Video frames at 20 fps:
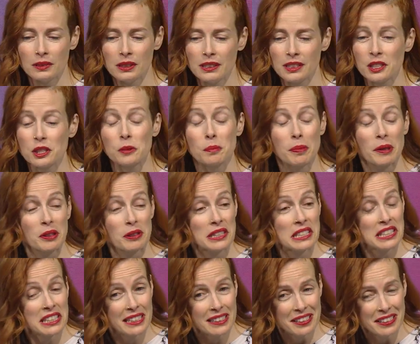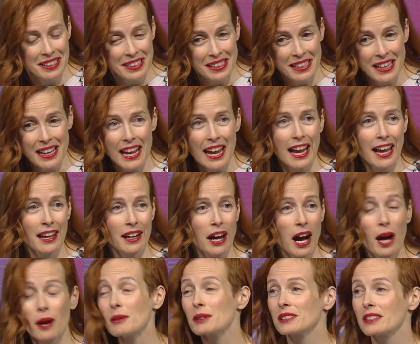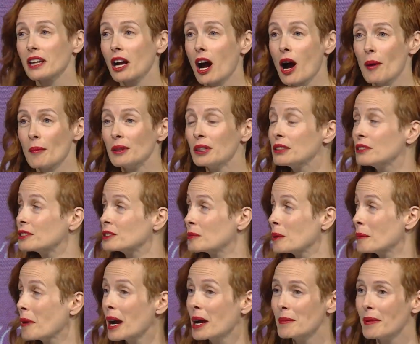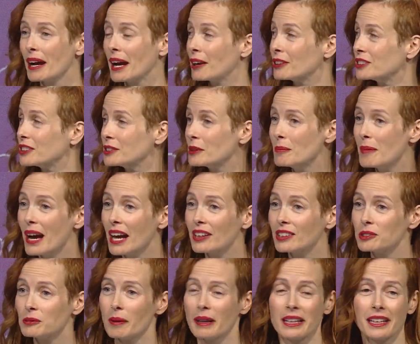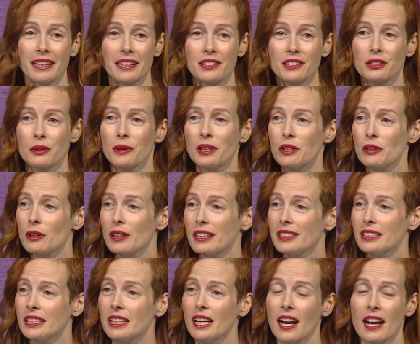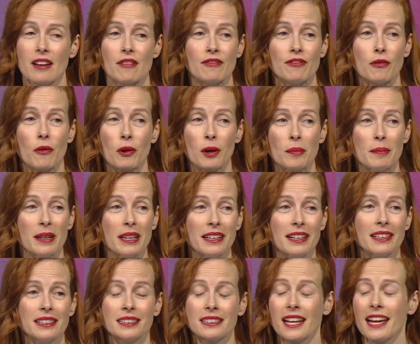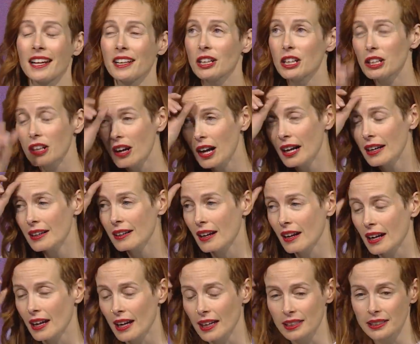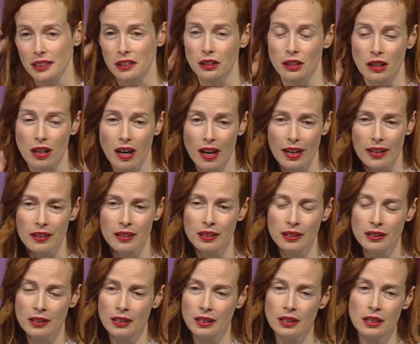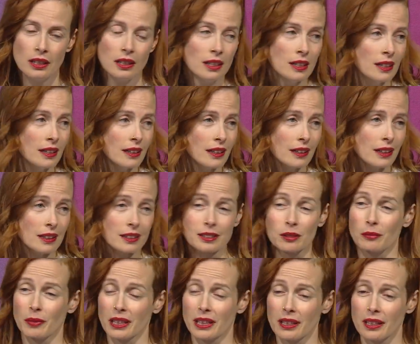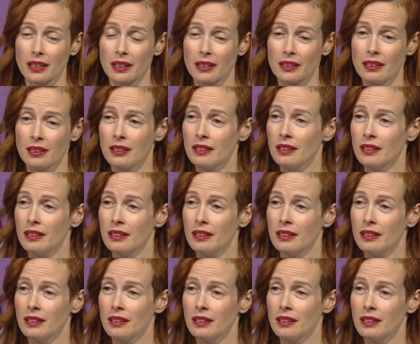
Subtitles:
spirited, and I was like, I'm gonna lose my mind. My house is a mess, my kid is going crazy, I have 4 meetings, and Claude and I said, Claude, my kid